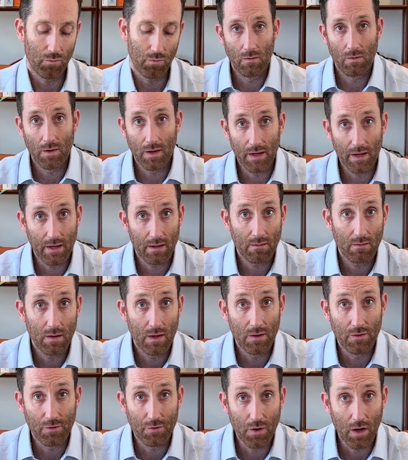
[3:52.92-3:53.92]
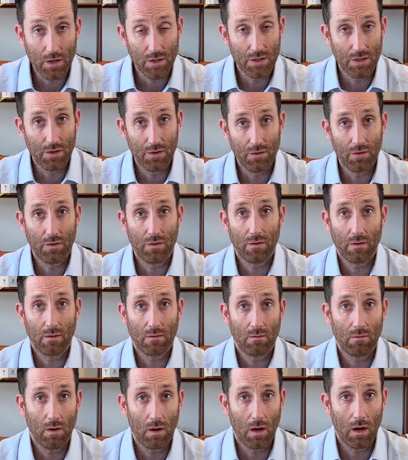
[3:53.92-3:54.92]
The instructions,
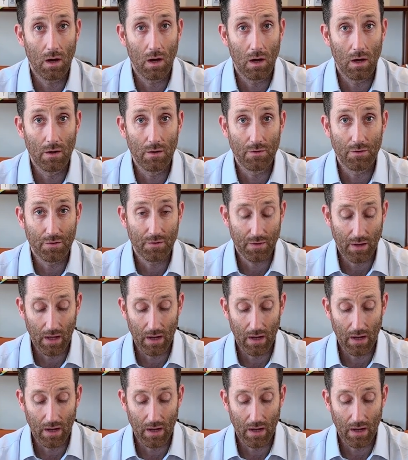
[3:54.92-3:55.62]
just